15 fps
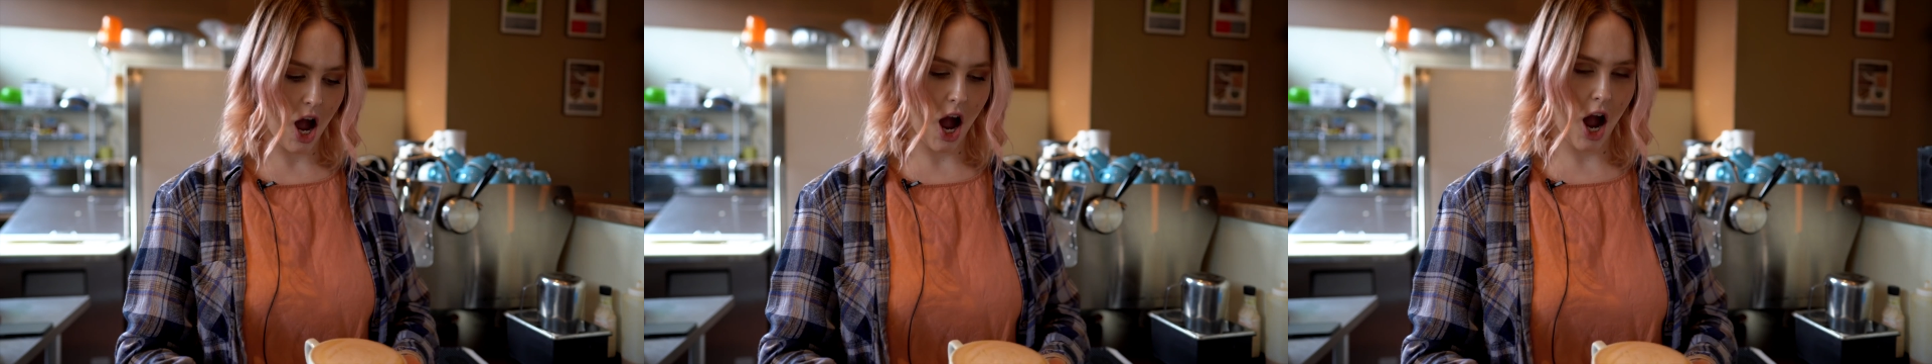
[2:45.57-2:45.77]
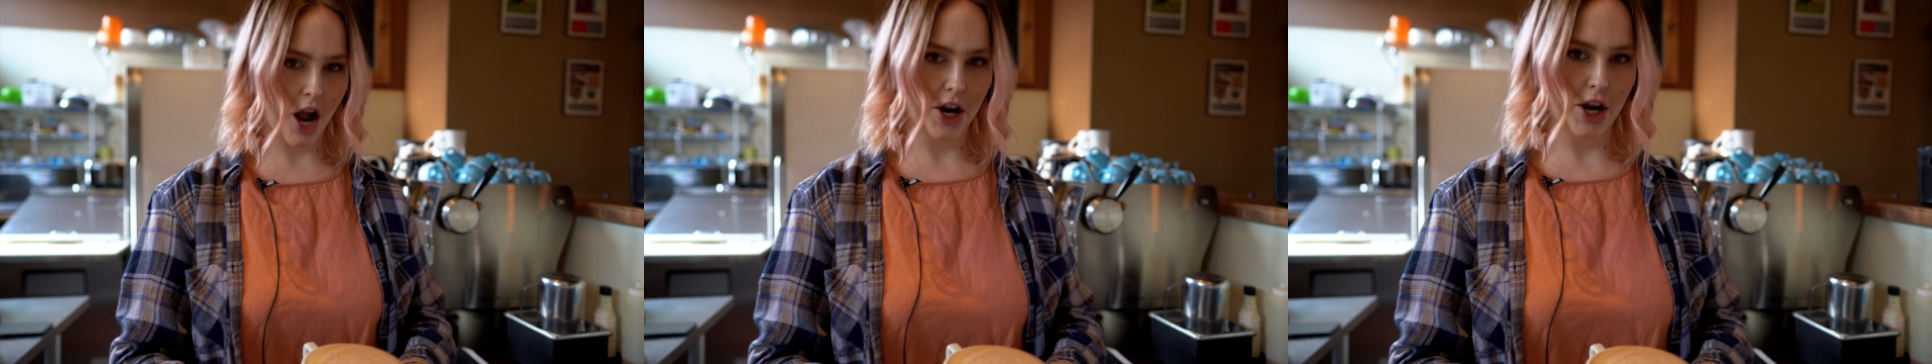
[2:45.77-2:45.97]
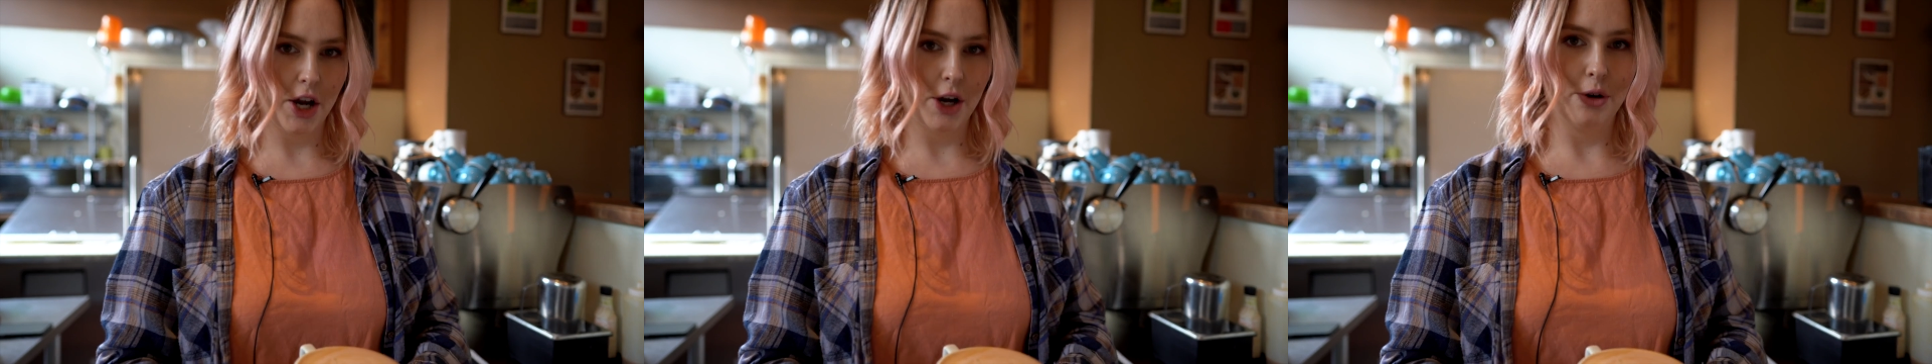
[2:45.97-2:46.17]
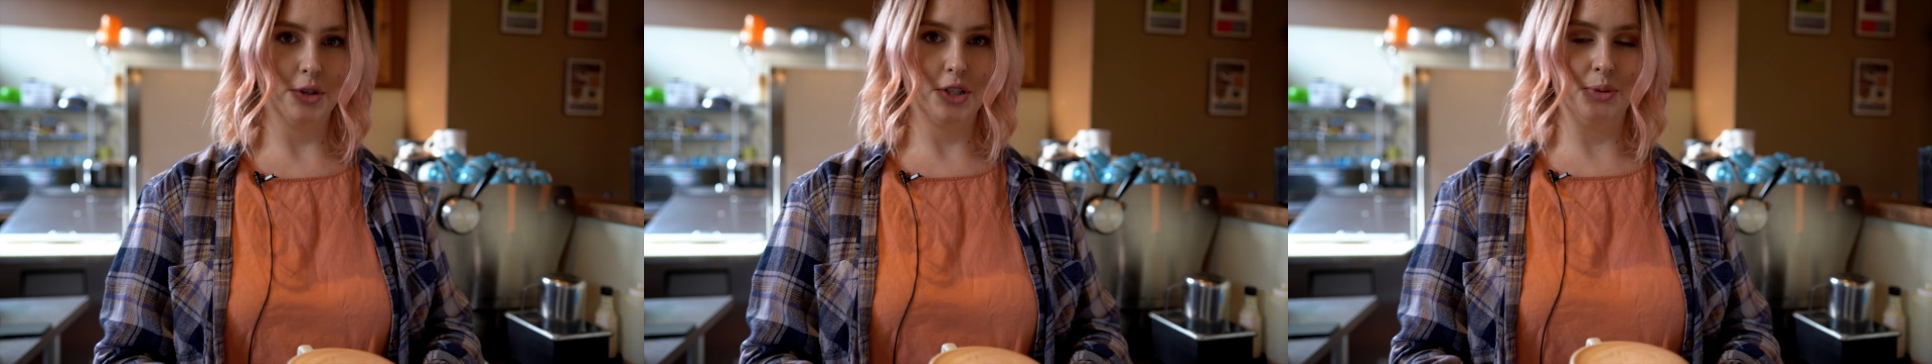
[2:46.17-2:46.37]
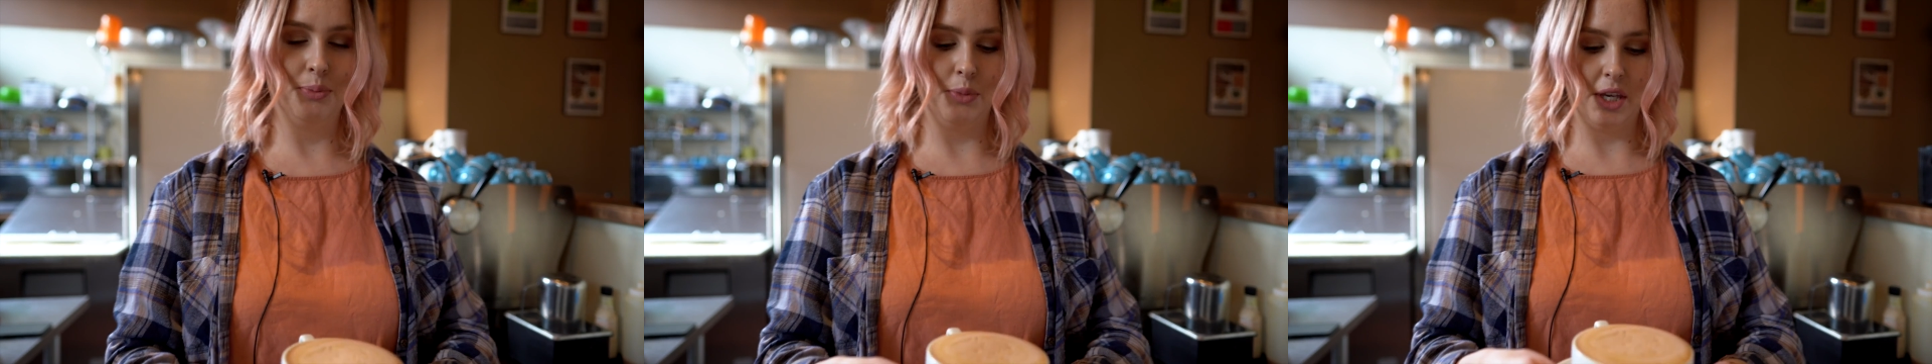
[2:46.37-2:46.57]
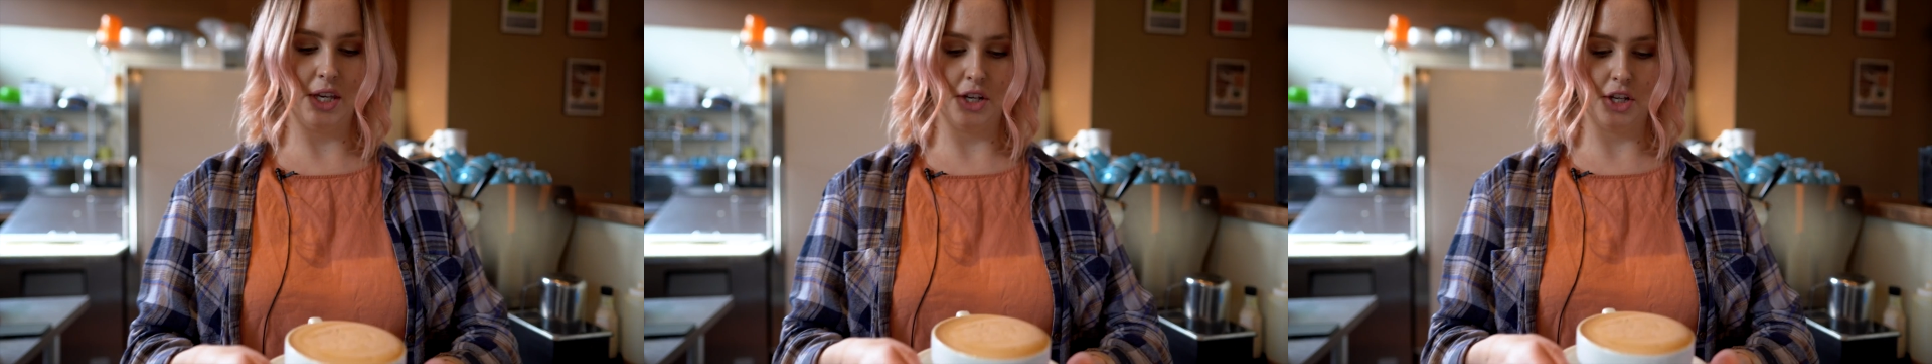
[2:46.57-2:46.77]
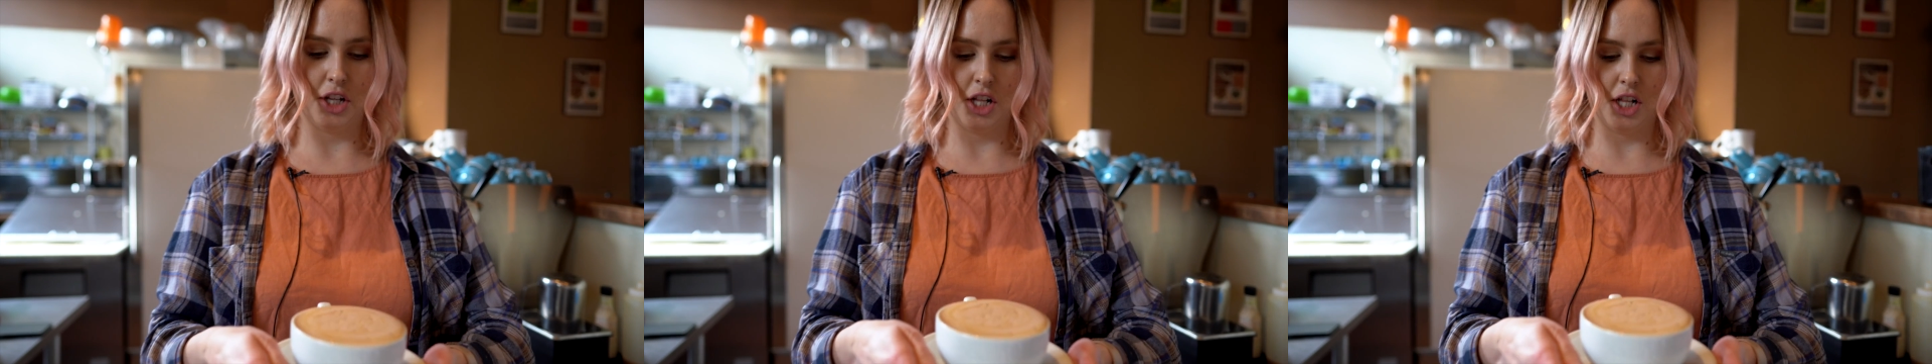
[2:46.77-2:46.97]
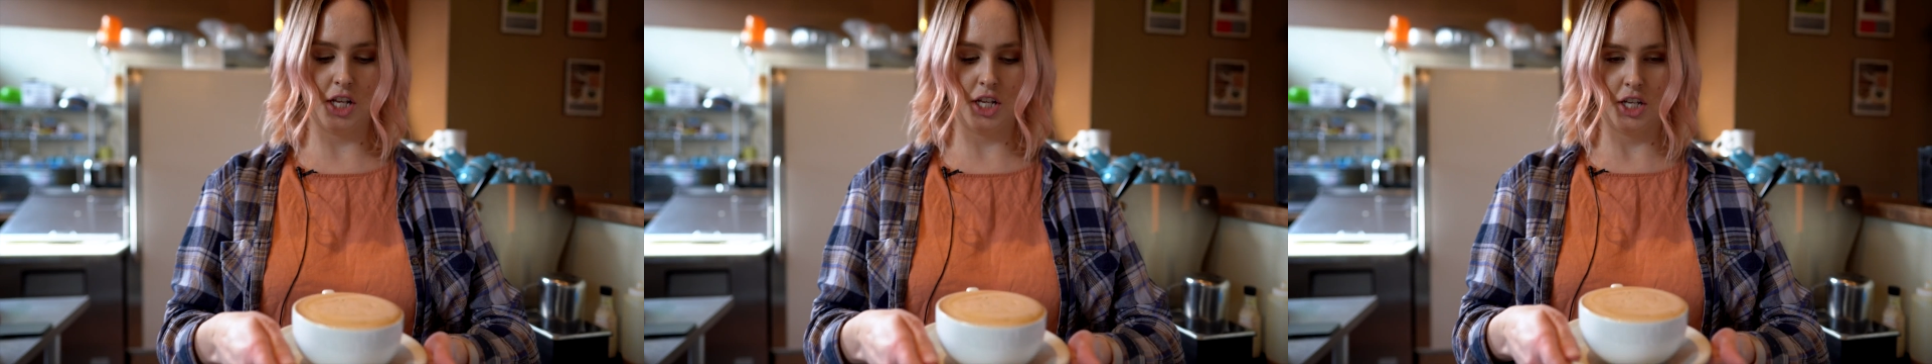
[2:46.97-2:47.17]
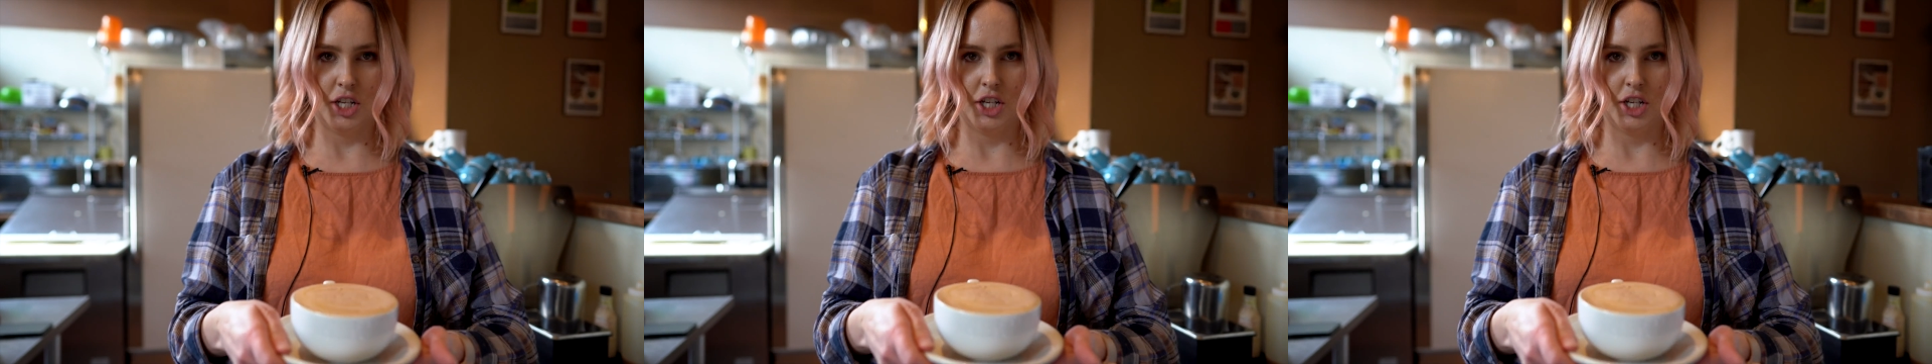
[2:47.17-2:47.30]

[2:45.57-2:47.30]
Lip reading: our oatmeal